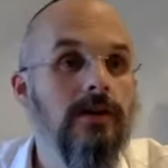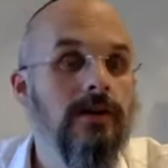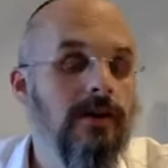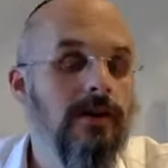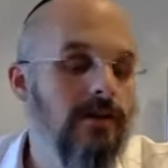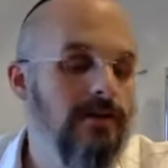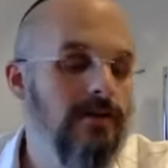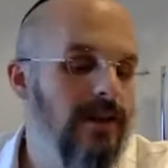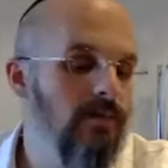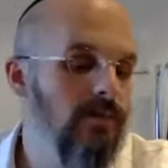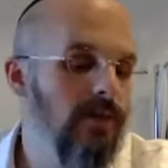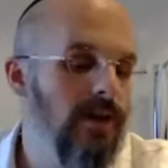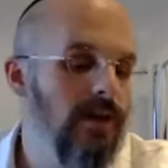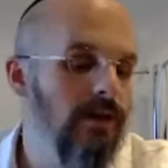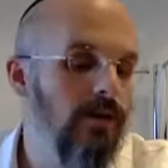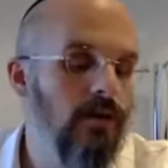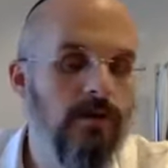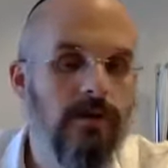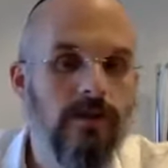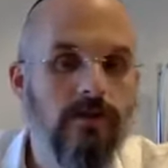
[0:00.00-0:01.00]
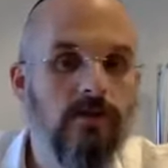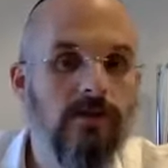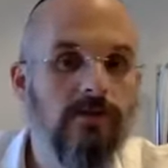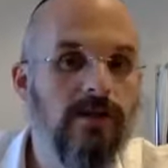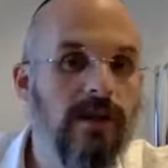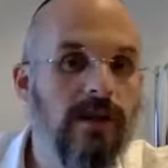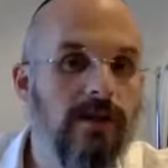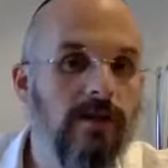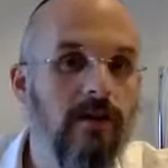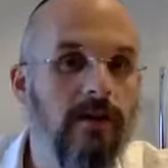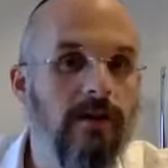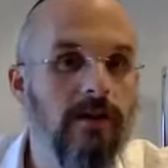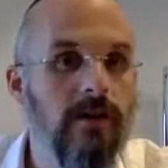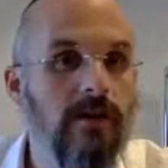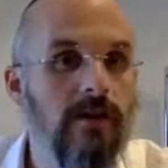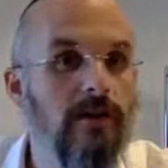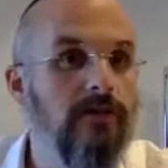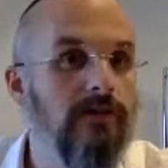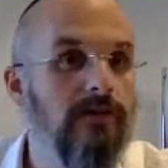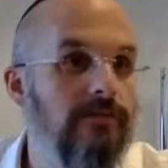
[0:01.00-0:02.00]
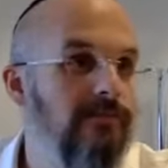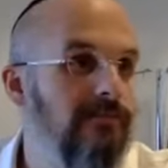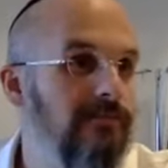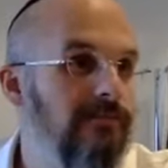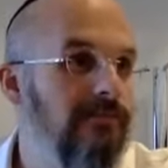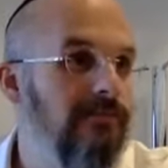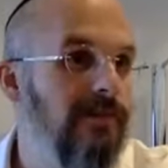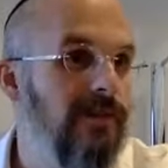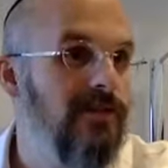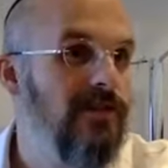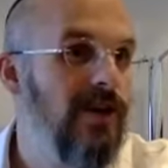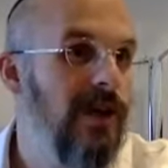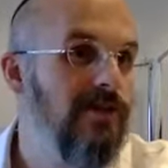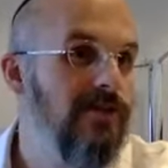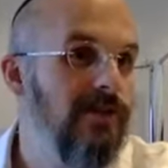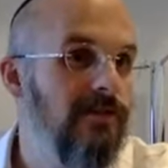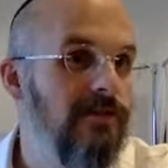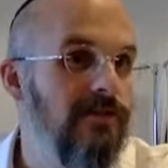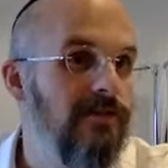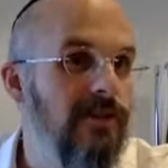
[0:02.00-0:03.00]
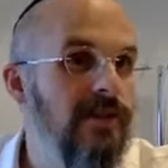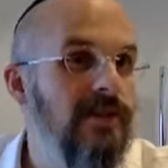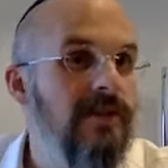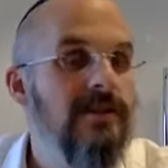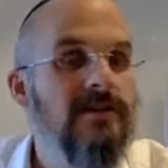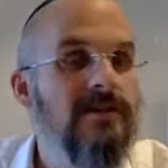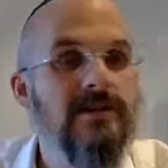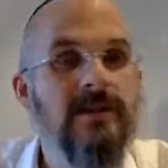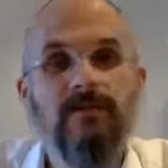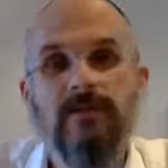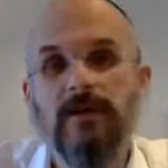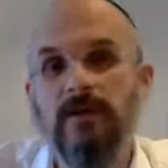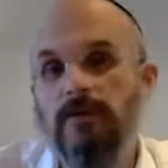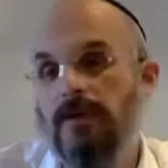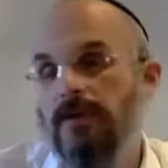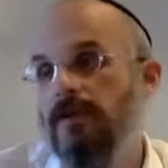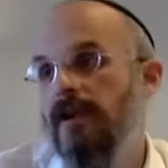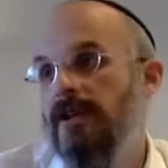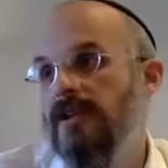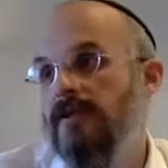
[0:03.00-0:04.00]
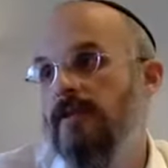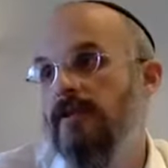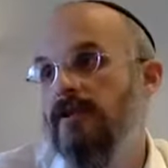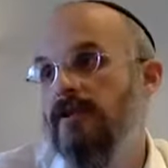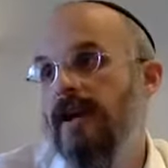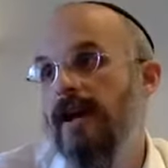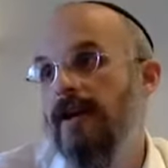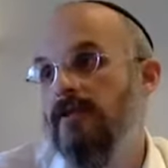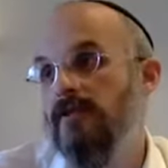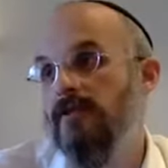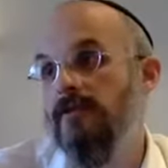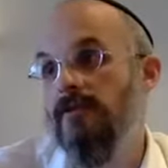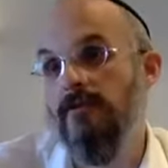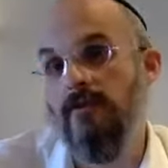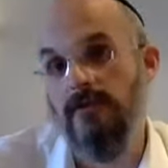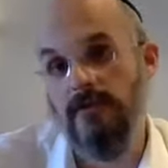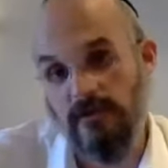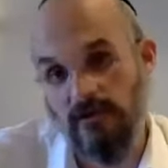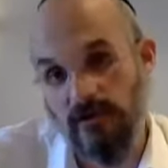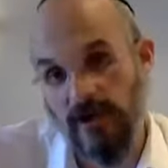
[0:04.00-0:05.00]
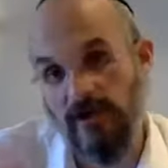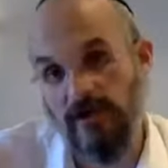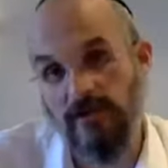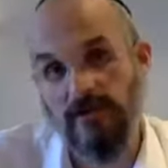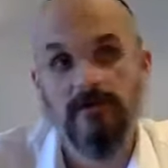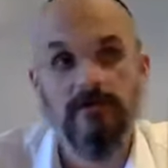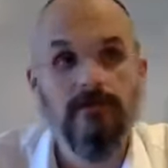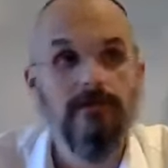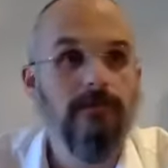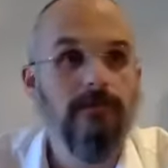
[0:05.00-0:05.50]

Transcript: In the same way, clothing, you can take it on and off and change it. Same thing with thought, speech, and action. You can change it.